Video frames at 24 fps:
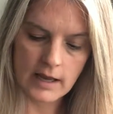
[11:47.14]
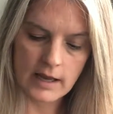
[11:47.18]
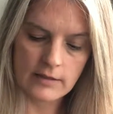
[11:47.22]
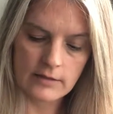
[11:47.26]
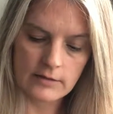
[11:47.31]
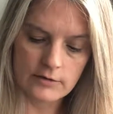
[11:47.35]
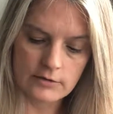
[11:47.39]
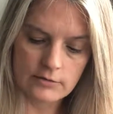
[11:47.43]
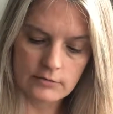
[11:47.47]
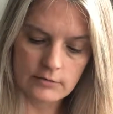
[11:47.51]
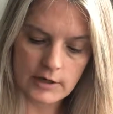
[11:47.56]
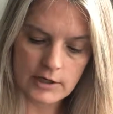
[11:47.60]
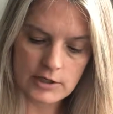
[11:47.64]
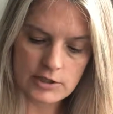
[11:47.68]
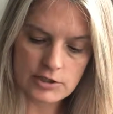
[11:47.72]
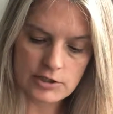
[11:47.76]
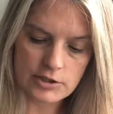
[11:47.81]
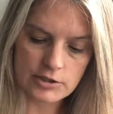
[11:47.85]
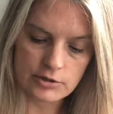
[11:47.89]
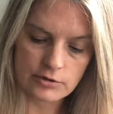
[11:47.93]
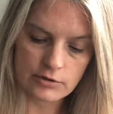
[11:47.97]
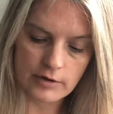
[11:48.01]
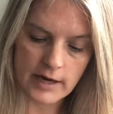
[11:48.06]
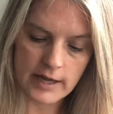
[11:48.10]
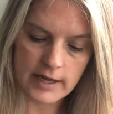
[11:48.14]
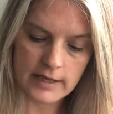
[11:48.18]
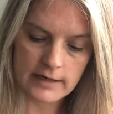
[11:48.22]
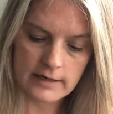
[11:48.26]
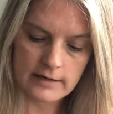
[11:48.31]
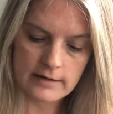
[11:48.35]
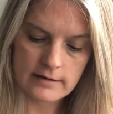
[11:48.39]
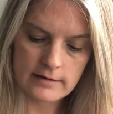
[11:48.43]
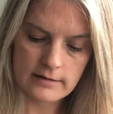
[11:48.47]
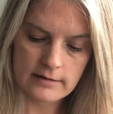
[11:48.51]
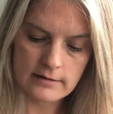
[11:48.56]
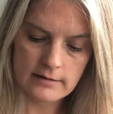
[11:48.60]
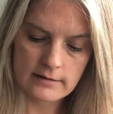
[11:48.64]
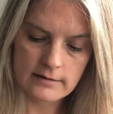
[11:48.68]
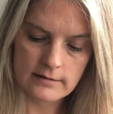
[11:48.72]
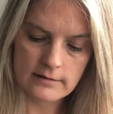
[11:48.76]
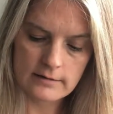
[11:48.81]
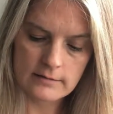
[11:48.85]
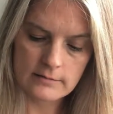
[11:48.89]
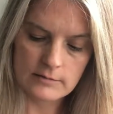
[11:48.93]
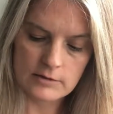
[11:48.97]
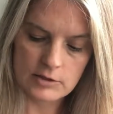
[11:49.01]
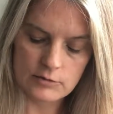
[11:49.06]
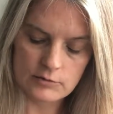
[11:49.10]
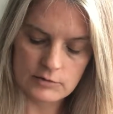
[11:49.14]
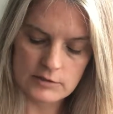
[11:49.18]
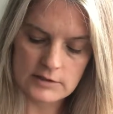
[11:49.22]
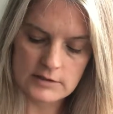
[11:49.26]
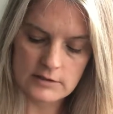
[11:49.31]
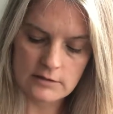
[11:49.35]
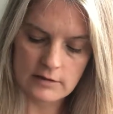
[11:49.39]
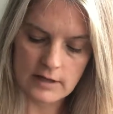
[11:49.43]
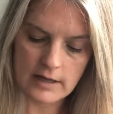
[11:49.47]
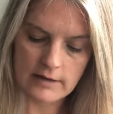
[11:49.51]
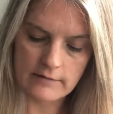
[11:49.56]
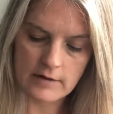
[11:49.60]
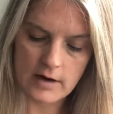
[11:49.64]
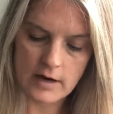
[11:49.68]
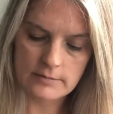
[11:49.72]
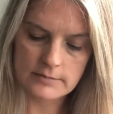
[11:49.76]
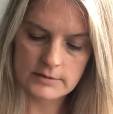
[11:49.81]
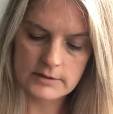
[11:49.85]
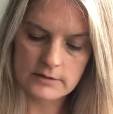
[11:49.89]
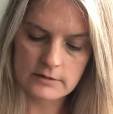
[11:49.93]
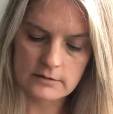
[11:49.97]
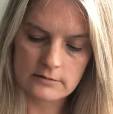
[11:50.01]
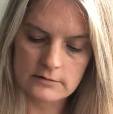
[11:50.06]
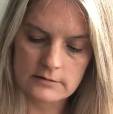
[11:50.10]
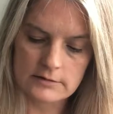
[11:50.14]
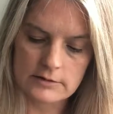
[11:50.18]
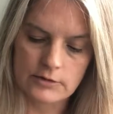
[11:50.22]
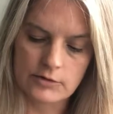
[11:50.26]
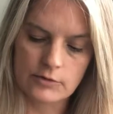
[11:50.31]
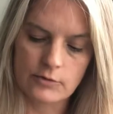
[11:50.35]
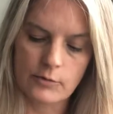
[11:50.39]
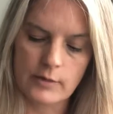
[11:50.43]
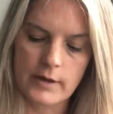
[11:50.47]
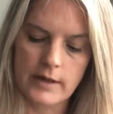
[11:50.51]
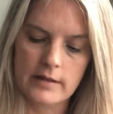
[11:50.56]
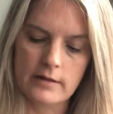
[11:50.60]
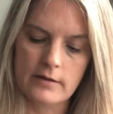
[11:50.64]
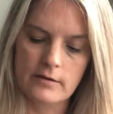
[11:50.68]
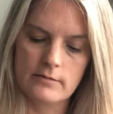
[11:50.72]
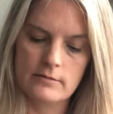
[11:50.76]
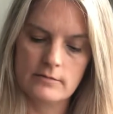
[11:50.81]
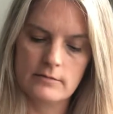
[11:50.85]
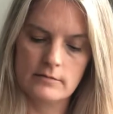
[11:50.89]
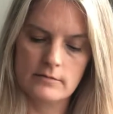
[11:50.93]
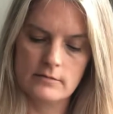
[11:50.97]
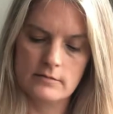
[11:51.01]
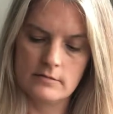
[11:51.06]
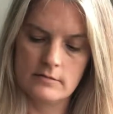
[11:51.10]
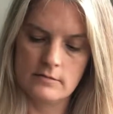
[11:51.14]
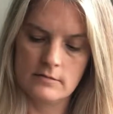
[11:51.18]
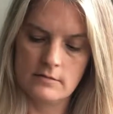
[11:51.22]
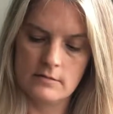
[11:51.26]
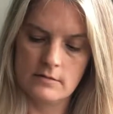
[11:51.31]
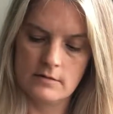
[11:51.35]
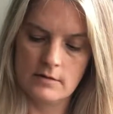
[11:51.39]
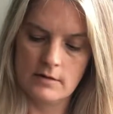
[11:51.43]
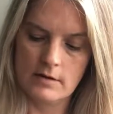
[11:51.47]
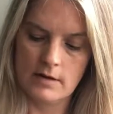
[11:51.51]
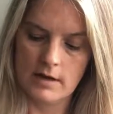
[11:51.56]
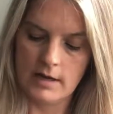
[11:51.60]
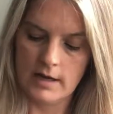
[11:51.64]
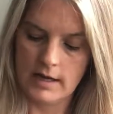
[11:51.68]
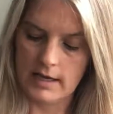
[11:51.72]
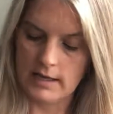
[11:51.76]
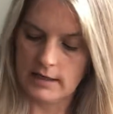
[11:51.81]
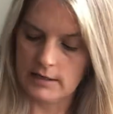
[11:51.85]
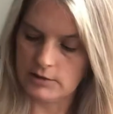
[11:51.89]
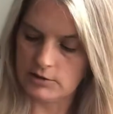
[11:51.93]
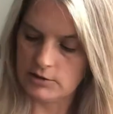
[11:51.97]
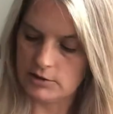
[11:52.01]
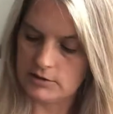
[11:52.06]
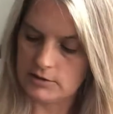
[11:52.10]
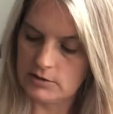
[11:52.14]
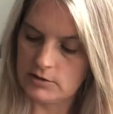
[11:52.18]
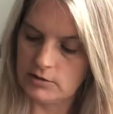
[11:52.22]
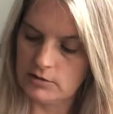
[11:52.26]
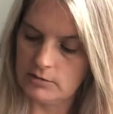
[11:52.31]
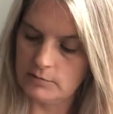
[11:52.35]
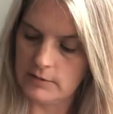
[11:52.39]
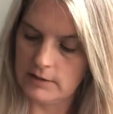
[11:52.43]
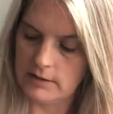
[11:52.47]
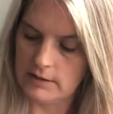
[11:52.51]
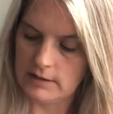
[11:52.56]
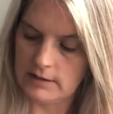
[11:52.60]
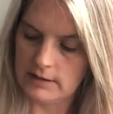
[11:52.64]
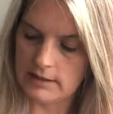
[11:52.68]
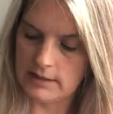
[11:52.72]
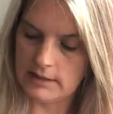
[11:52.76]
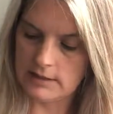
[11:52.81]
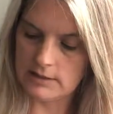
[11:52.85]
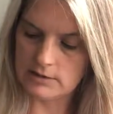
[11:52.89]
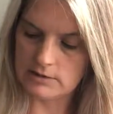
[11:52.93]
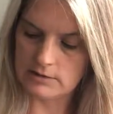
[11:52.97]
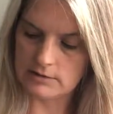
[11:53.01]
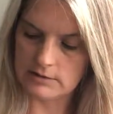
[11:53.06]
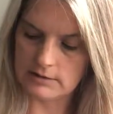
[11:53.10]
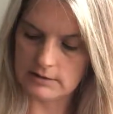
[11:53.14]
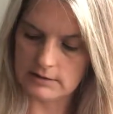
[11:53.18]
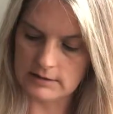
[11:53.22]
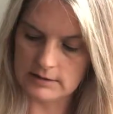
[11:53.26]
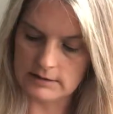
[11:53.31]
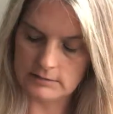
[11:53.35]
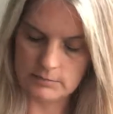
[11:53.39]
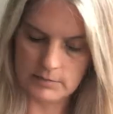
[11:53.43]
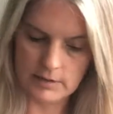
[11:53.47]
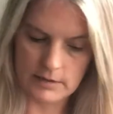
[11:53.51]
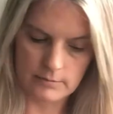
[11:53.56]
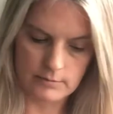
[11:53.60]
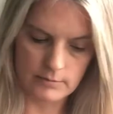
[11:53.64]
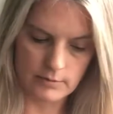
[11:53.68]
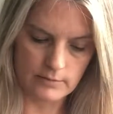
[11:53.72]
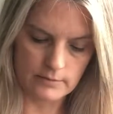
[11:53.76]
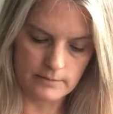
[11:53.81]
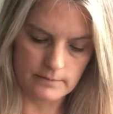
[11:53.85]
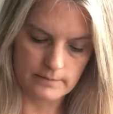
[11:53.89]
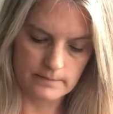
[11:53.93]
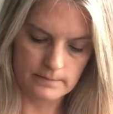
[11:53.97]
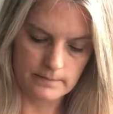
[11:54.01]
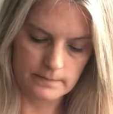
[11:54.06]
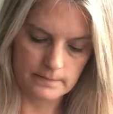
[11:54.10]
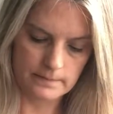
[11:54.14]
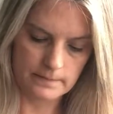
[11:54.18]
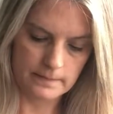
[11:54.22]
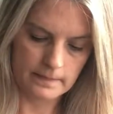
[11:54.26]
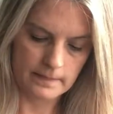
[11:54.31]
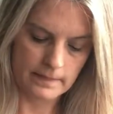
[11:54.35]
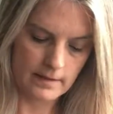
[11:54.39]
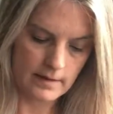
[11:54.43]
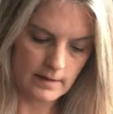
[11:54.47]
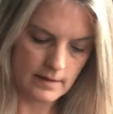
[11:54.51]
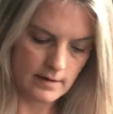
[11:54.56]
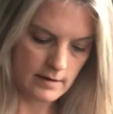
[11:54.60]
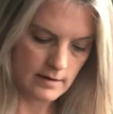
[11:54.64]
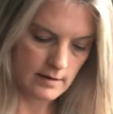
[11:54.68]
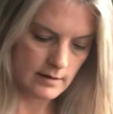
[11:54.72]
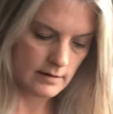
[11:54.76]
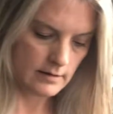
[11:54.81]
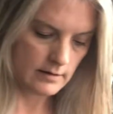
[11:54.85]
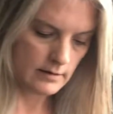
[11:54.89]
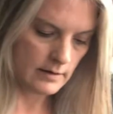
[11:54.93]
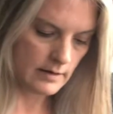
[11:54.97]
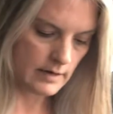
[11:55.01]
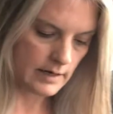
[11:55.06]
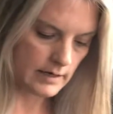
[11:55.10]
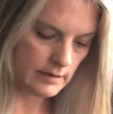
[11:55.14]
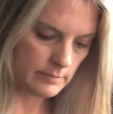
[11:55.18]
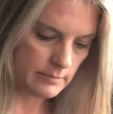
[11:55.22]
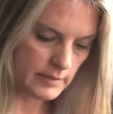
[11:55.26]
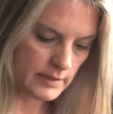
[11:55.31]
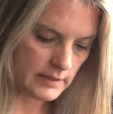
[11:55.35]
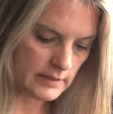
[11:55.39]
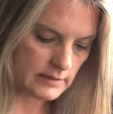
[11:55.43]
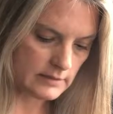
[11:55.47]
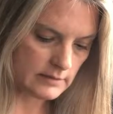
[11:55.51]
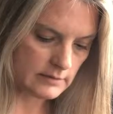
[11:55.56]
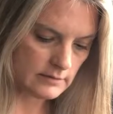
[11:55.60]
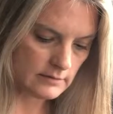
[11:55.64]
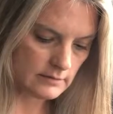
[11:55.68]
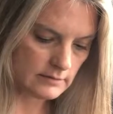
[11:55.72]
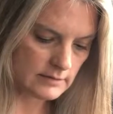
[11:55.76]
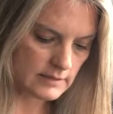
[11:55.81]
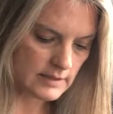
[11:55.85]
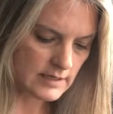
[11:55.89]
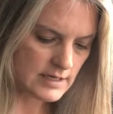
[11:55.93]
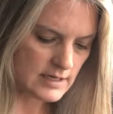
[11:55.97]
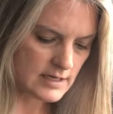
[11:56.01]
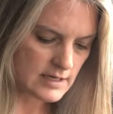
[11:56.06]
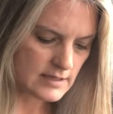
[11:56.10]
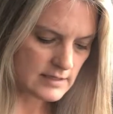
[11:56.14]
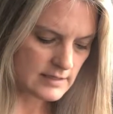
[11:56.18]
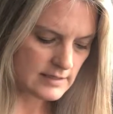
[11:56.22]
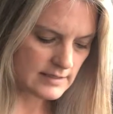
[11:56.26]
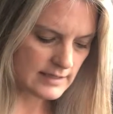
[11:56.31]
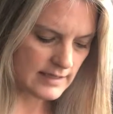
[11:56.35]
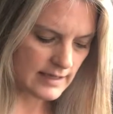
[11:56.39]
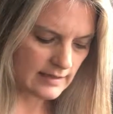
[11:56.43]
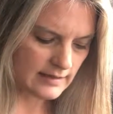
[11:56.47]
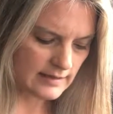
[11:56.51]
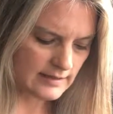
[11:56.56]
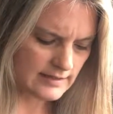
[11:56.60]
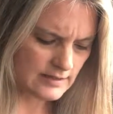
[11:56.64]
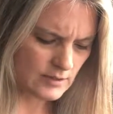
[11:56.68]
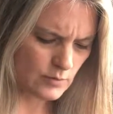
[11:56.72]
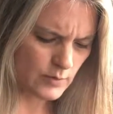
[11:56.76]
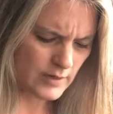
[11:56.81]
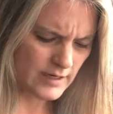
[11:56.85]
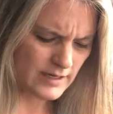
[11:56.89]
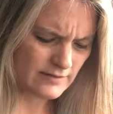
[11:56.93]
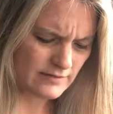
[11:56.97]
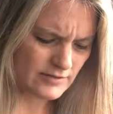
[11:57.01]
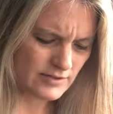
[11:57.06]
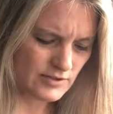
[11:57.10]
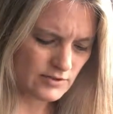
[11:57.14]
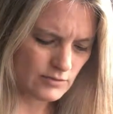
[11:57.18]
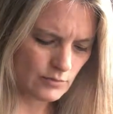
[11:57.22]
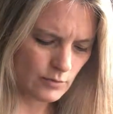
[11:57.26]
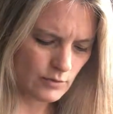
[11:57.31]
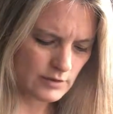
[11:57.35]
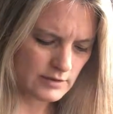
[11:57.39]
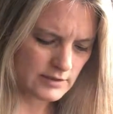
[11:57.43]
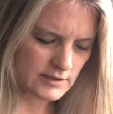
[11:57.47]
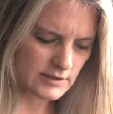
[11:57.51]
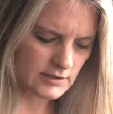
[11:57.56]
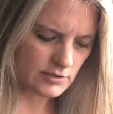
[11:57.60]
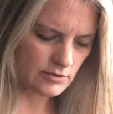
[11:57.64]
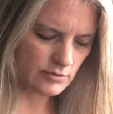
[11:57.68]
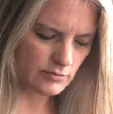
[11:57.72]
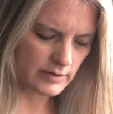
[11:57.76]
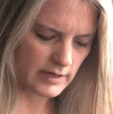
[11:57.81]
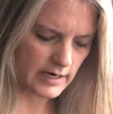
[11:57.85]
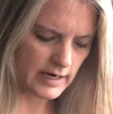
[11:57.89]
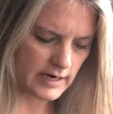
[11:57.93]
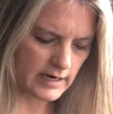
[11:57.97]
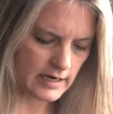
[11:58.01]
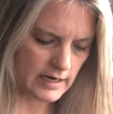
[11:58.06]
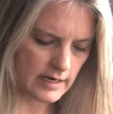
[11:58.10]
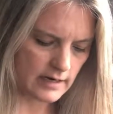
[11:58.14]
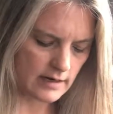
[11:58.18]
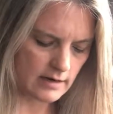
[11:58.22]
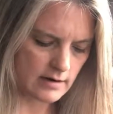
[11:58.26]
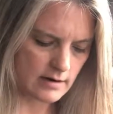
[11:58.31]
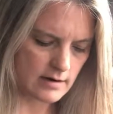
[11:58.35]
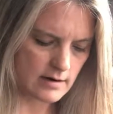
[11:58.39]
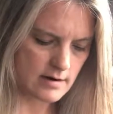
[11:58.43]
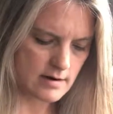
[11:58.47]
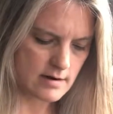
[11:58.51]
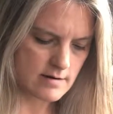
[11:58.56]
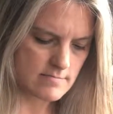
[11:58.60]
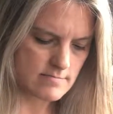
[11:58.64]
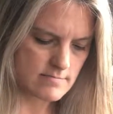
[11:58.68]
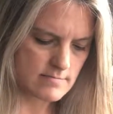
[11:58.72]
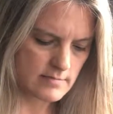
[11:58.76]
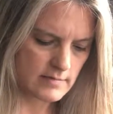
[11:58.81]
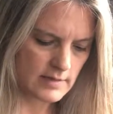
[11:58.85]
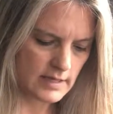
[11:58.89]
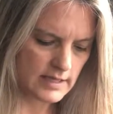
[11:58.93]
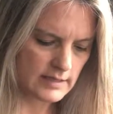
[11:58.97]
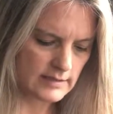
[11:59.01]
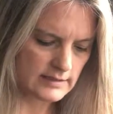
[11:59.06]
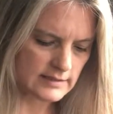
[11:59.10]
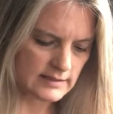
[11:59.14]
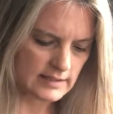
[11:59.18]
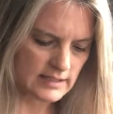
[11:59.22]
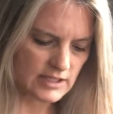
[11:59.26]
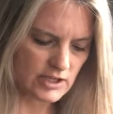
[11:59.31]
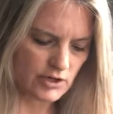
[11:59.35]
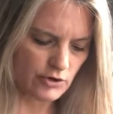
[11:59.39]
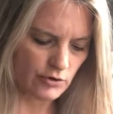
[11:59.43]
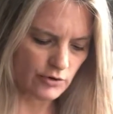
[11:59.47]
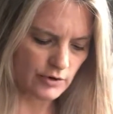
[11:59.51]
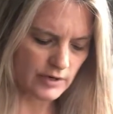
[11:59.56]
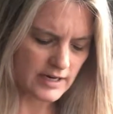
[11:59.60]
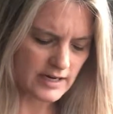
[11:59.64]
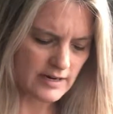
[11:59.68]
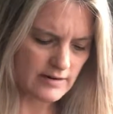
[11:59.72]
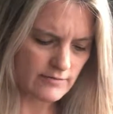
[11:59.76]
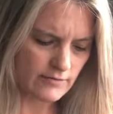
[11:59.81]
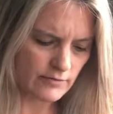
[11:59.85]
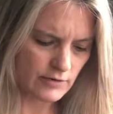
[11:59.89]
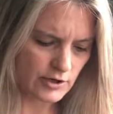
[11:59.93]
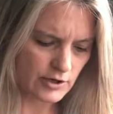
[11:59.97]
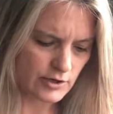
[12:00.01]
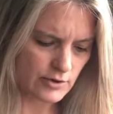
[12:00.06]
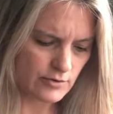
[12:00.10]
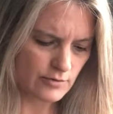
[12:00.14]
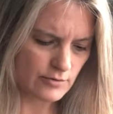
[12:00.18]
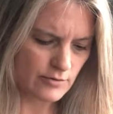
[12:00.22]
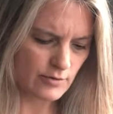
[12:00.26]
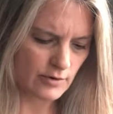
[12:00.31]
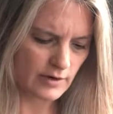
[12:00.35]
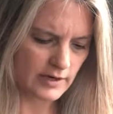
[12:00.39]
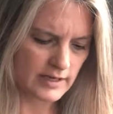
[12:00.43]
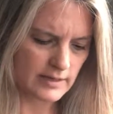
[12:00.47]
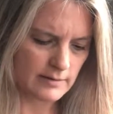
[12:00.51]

and the direction you're headed you still have obstacles in your way though. And it just could be the connection to these people. Nine of Pentacles. Yeah, this Queen of Swords is creating um, insecurity for you or